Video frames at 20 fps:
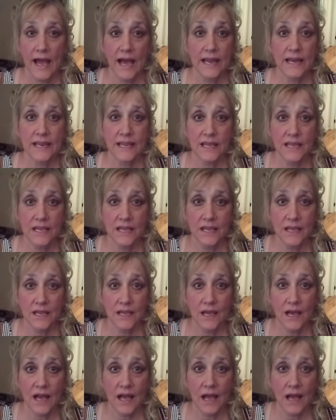and
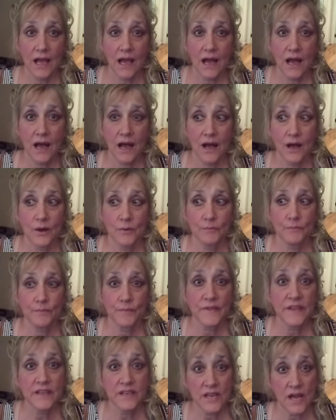he
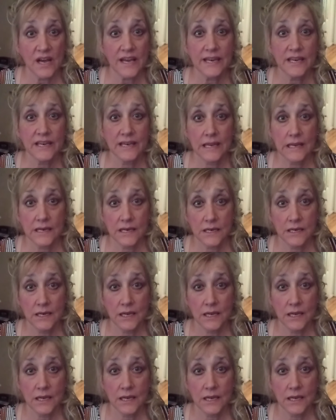died in